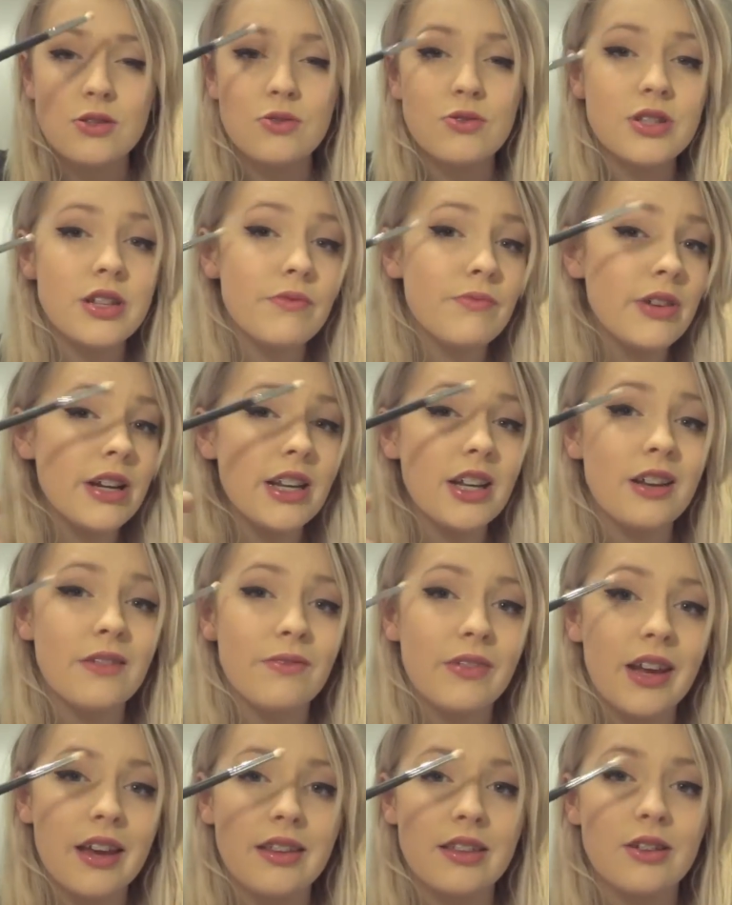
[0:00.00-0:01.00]
Also really good
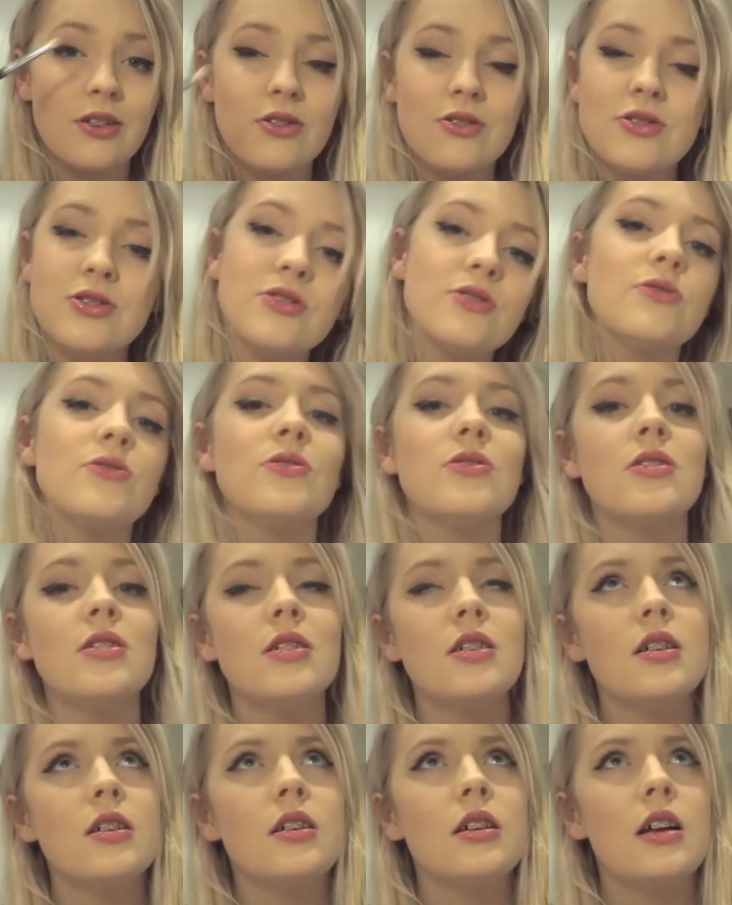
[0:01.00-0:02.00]
for getting the contour
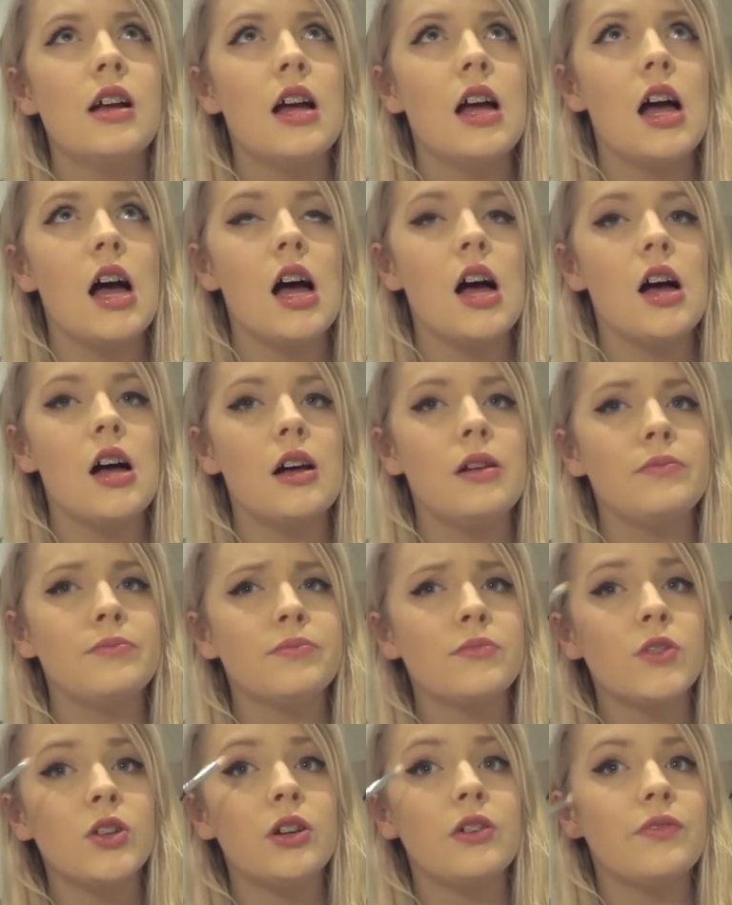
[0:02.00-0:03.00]

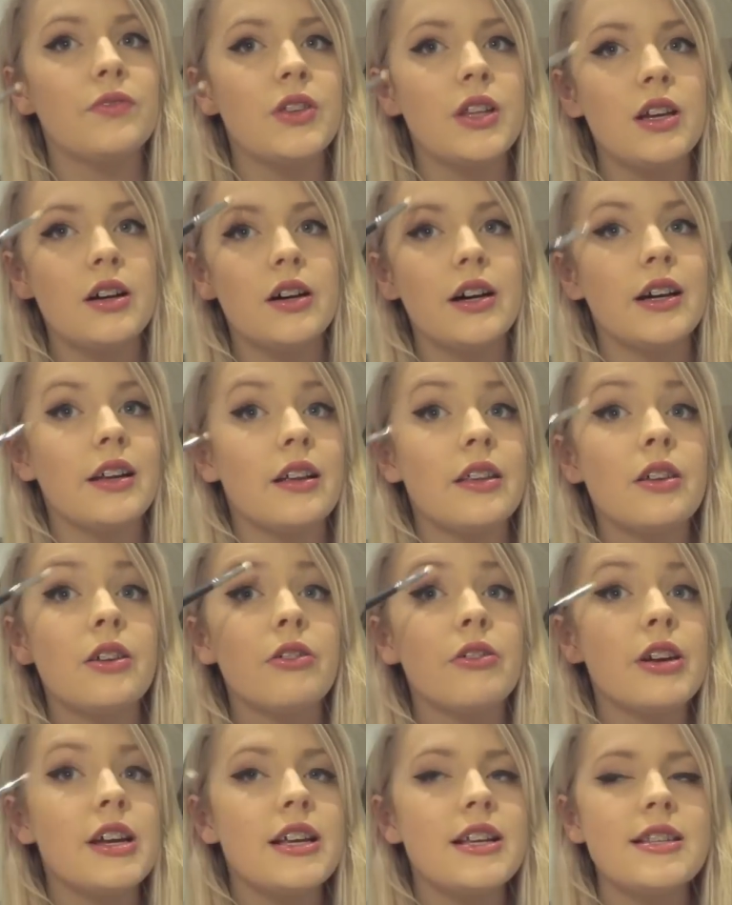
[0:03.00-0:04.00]
of the eye, like the
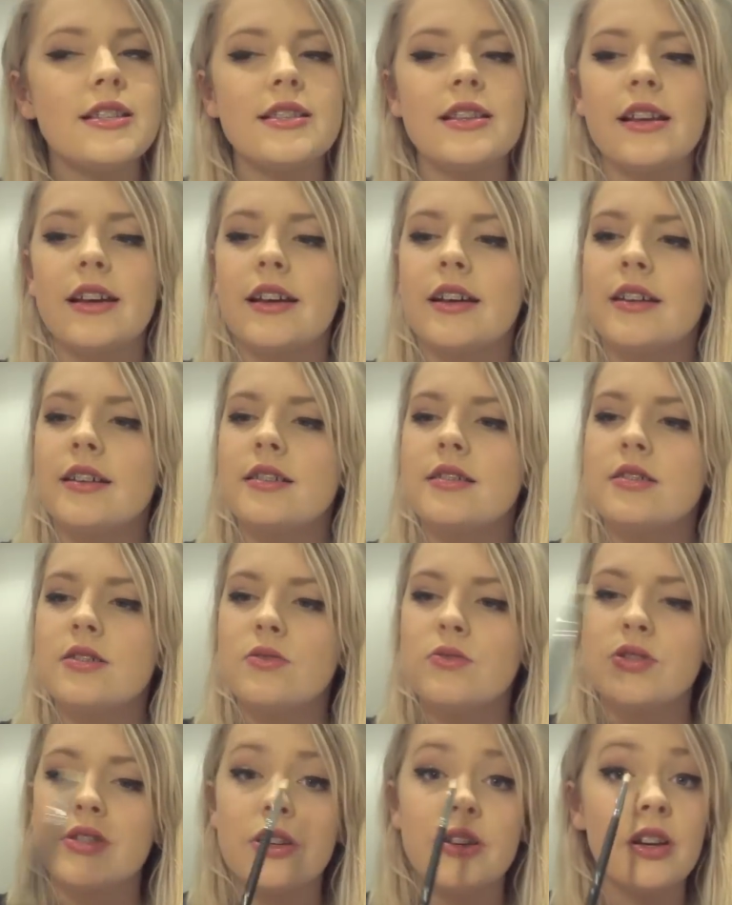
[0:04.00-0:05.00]
crease, and
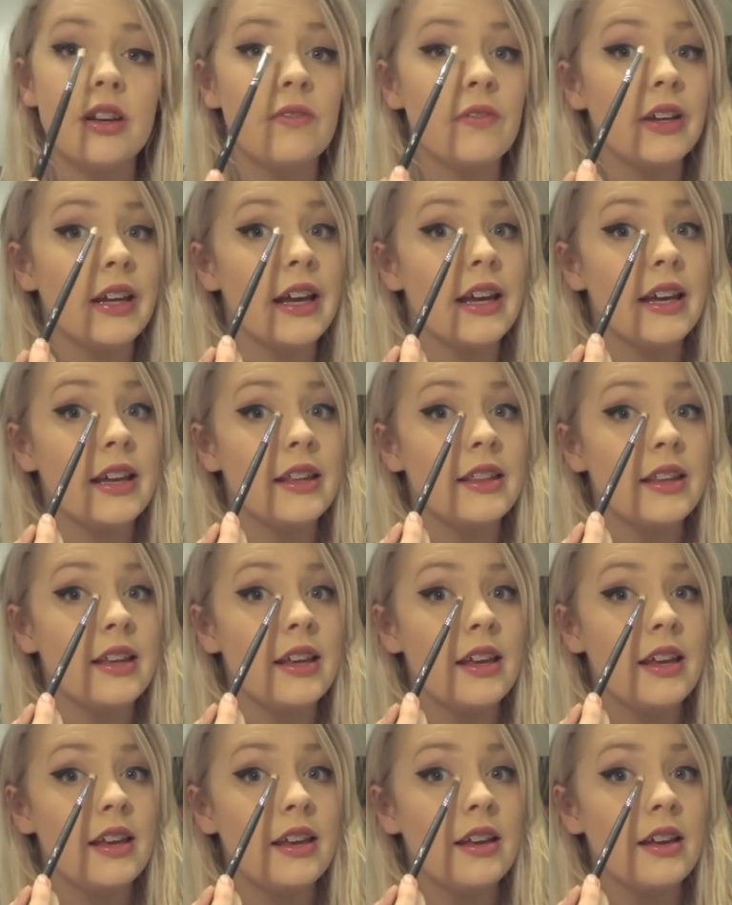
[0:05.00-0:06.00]
also good for getting in
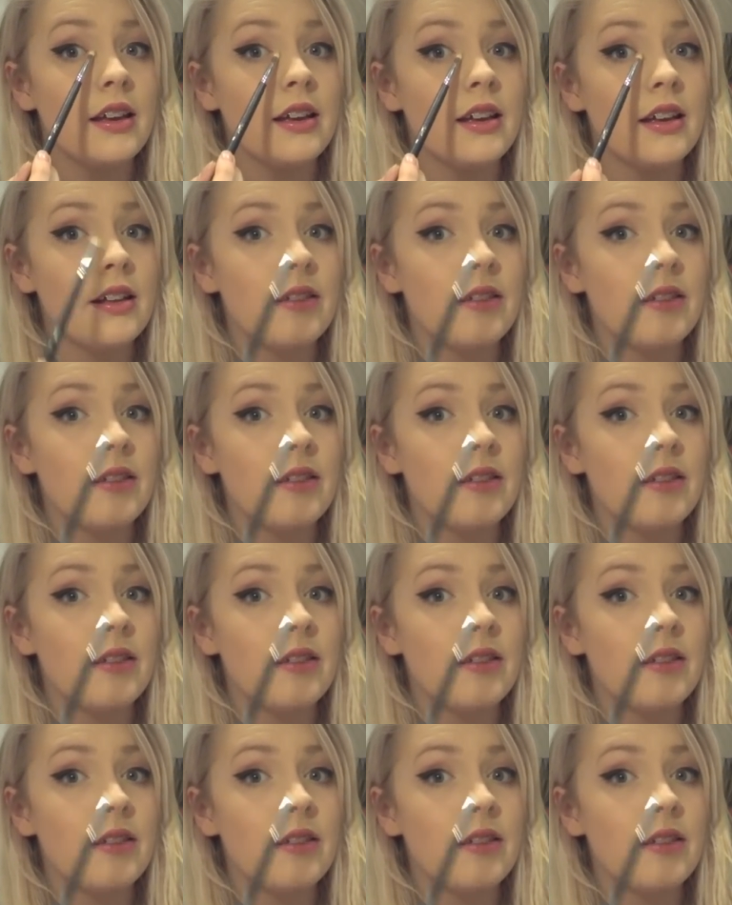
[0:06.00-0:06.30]
the